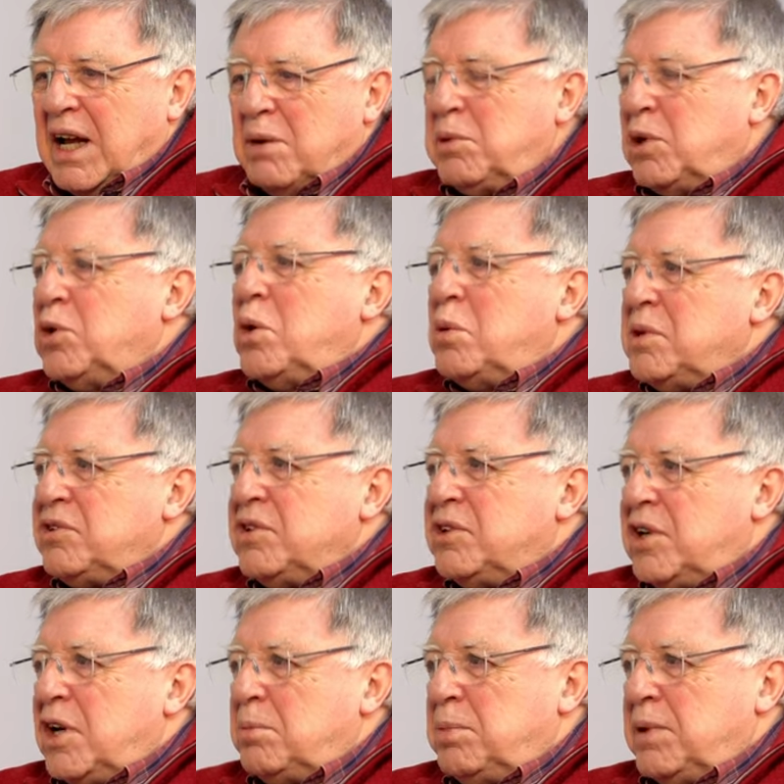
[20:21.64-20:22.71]
And we're always
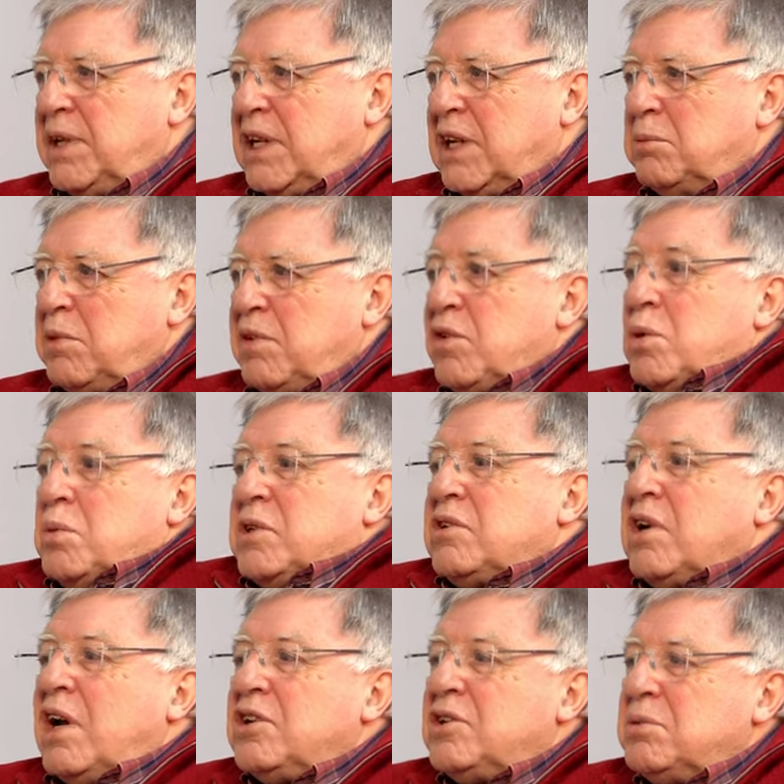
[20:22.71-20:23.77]
interpreting, and we've
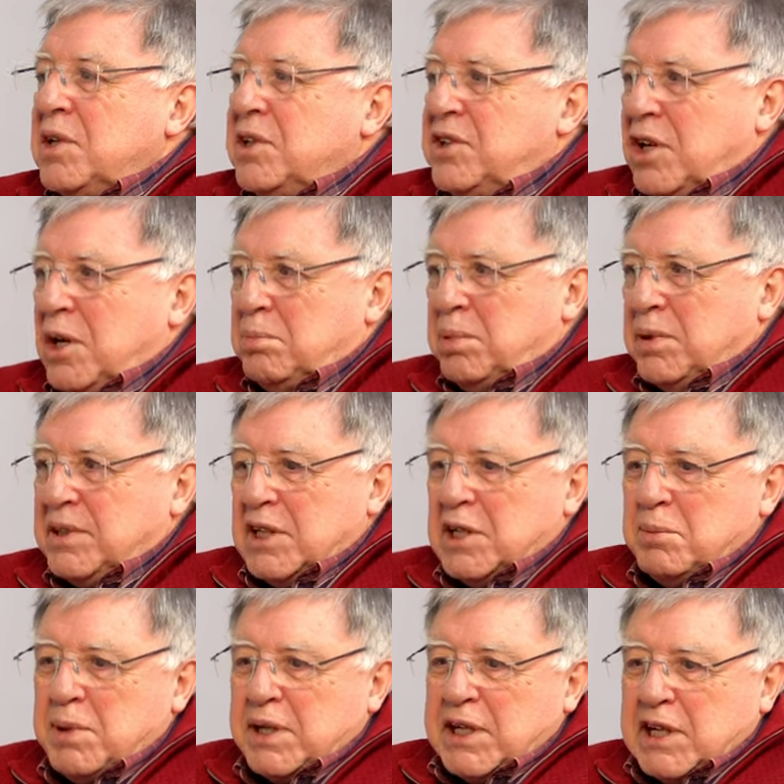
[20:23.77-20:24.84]
always got to interpret.
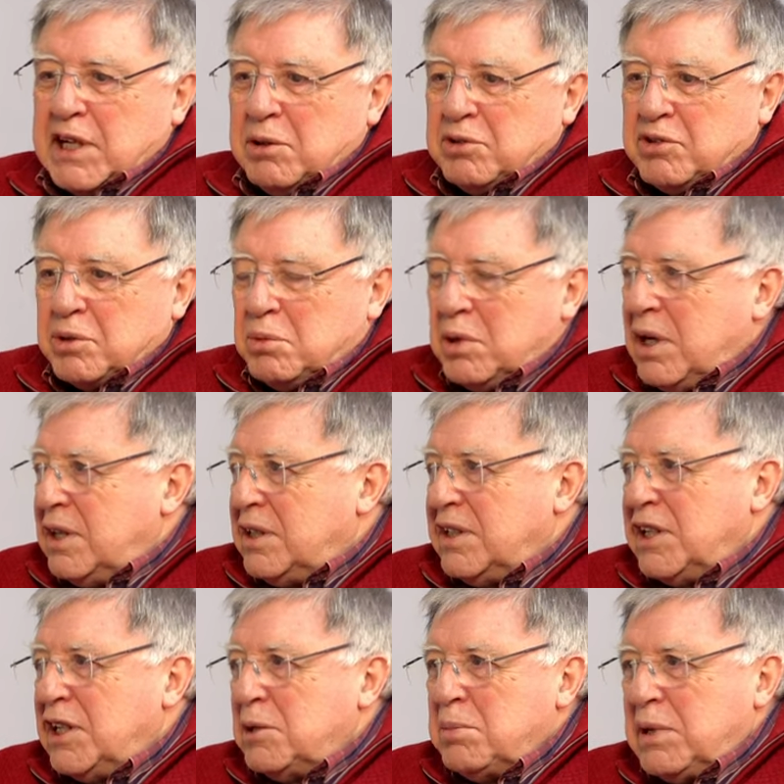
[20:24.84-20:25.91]
And the beginning was the word,
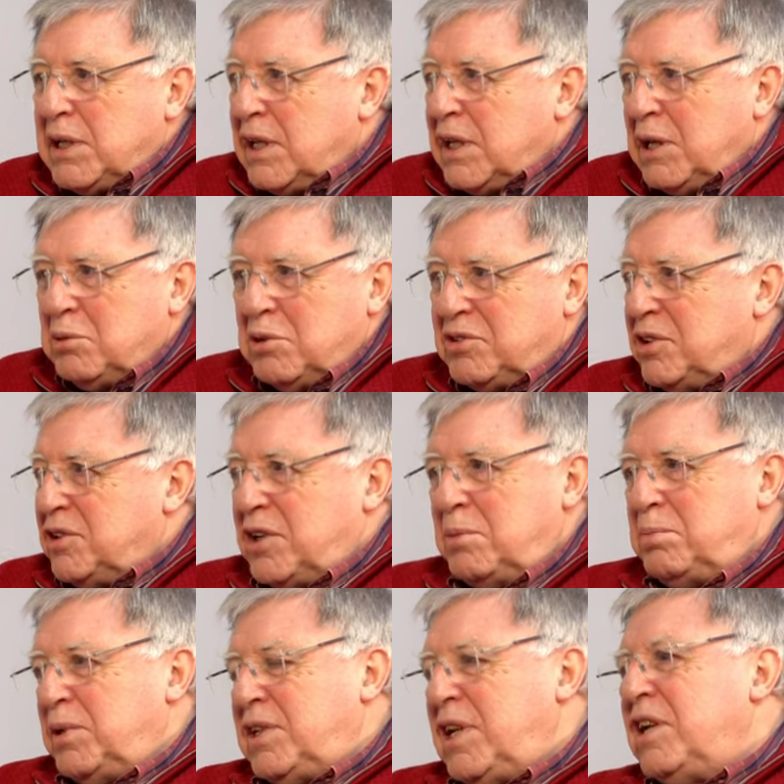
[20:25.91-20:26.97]
and in the beginning was
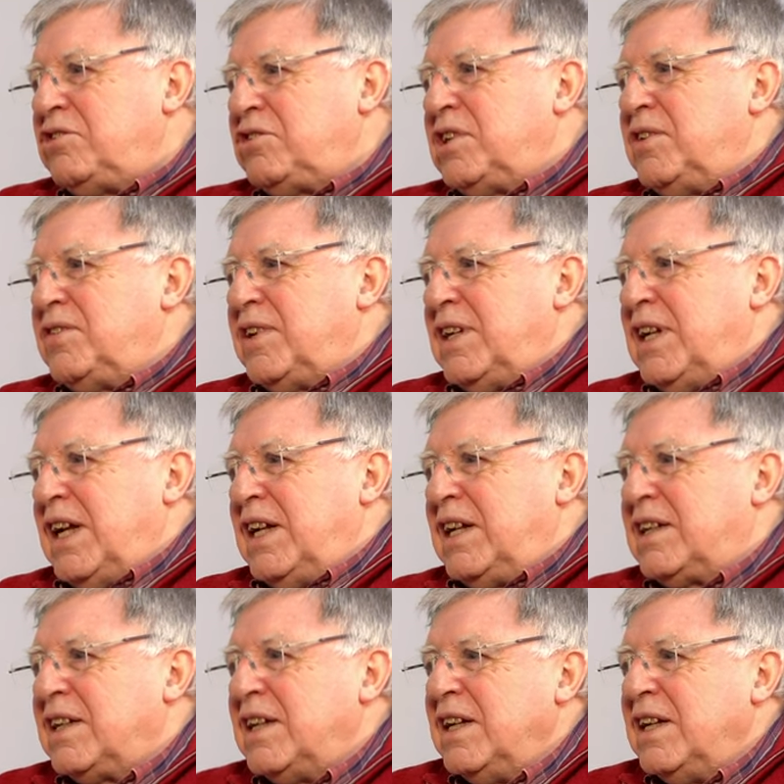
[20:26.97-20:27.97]
interpretation, if you mm-hmm. like.